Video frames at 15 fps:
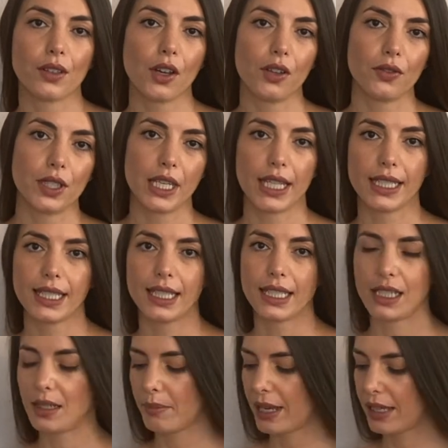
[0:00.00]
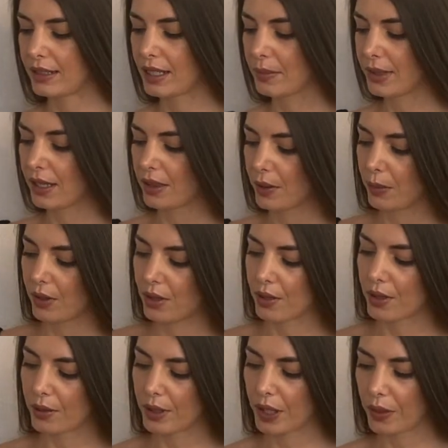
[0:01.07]
COVID-19 pandemic that we're all
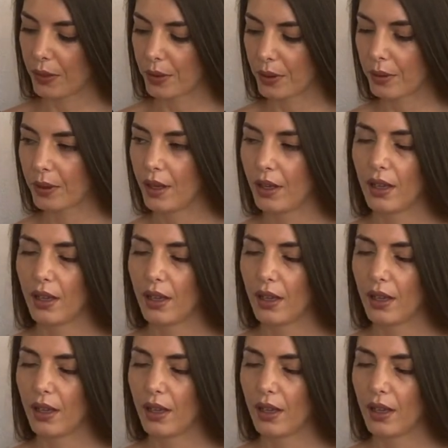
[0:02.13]
going through.